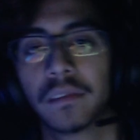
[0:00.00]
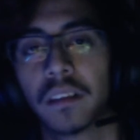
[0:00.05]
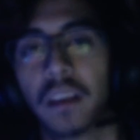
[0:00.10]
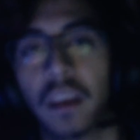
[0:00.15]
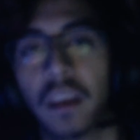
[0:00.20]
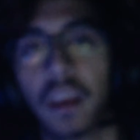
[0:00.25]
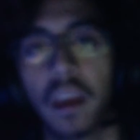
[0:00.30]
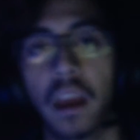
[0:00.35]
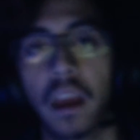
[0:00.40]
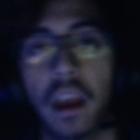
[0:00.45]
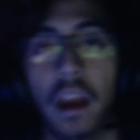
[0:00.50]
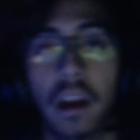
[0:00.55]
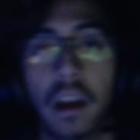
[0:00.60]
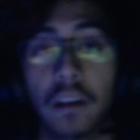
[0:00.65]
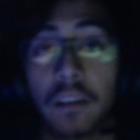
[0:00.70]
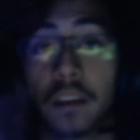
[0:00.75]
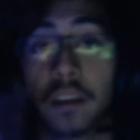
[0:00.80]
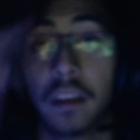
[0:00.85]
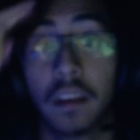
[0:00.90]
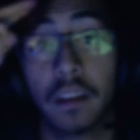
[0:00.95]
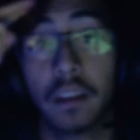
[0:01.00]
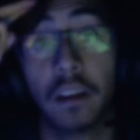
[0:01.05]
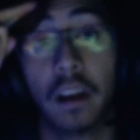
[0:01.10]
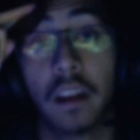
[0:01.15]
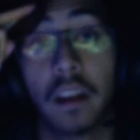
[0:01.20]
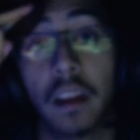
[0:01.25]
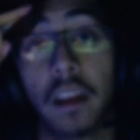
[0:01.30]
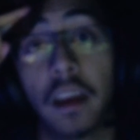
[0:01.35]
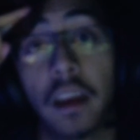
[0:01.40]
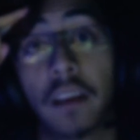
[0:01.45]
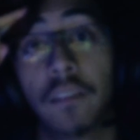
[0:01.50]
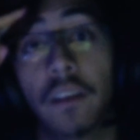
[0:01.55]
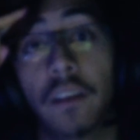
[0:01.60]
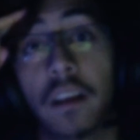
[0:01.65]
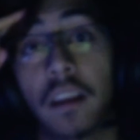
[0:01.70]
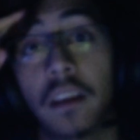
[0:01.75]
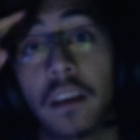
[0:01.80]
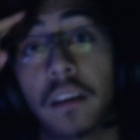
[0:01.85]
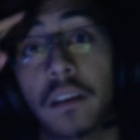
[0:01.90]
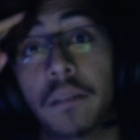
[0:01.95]
I will see you on the next
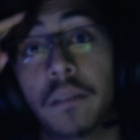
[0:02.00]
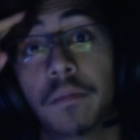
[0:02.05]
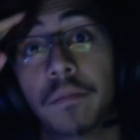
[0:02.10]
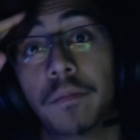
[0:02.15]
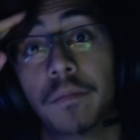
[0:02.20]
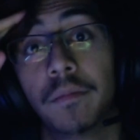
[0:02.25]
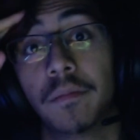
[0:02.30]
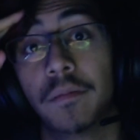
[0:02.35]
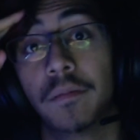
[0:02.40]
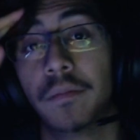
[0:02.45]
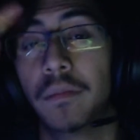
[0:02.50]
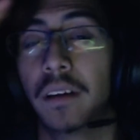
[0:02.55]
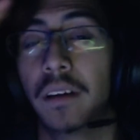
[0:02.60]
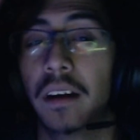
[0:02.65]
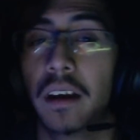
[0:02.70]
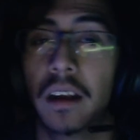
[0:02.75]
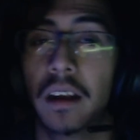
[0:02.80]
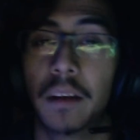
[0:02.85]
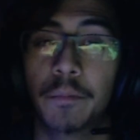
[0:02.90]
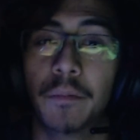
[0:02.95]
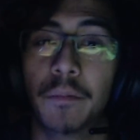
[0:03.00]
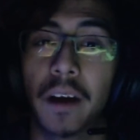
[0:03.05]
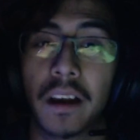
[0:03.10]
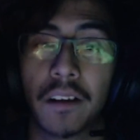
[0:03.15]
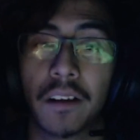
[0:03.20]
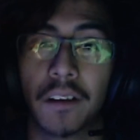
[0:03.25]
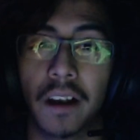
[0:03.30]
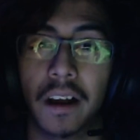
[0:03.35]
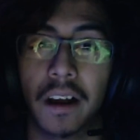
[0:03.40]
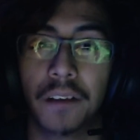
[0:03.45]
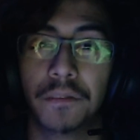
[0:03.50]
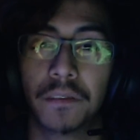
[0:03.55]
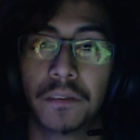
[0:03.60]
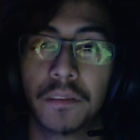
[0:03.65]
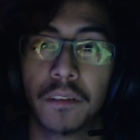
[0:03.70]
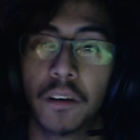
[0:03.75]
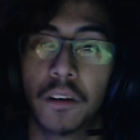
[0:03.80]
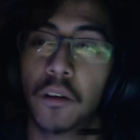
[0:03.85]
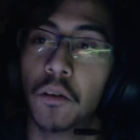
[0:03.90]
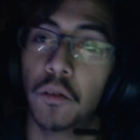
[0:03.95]
video and Minecraft
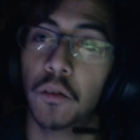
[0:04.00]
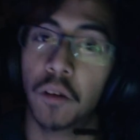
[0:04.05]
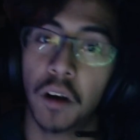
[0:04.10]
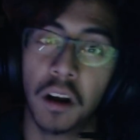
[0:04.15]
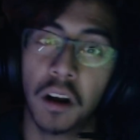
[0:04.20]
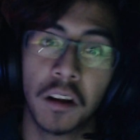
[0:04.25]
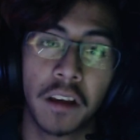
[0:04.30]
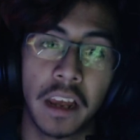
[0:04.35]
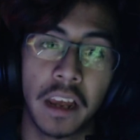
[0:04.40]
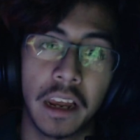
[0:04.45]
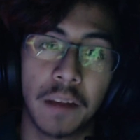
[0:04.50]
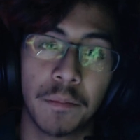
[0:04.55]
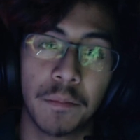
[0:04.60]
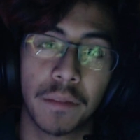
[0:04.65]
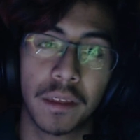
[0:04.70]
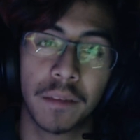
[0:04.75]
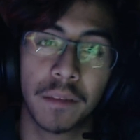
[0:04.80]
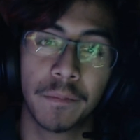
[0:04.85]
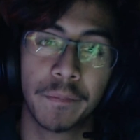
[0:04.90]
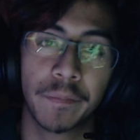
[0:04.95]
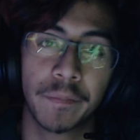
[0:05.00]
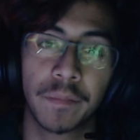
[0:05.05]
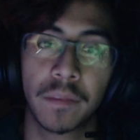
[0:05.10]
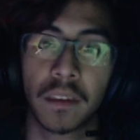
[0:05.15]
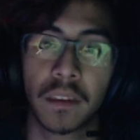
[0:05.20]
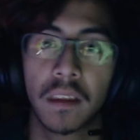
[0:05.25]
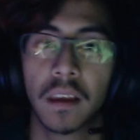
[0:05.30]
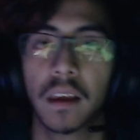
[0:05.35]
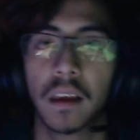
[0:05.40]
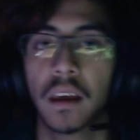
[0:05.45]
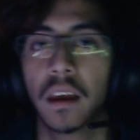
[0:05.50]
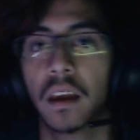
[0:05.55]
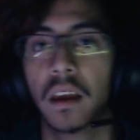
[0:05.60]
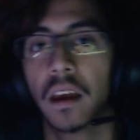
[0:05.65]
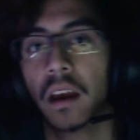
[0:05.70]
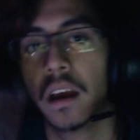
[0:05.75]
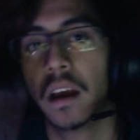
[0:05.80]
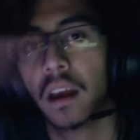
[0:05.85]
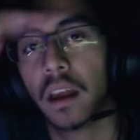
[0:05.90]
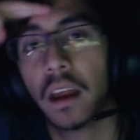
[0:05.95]
or other games.
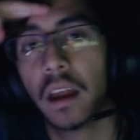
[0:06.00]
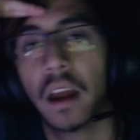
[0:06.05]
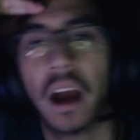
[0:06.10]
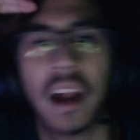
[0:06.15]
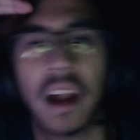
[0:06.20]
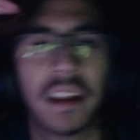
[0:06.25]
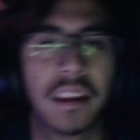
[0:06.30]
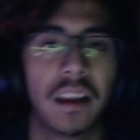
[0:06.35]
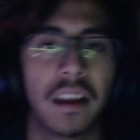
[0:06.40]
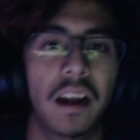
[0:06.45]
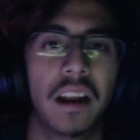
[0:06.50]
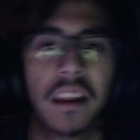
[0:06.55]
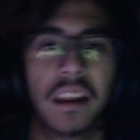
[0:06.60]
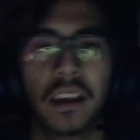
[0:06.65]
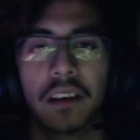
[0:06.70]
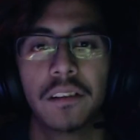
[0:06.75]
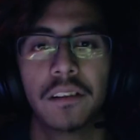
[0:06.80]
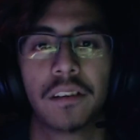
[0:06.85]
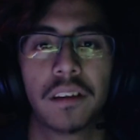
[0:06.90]
I say adios.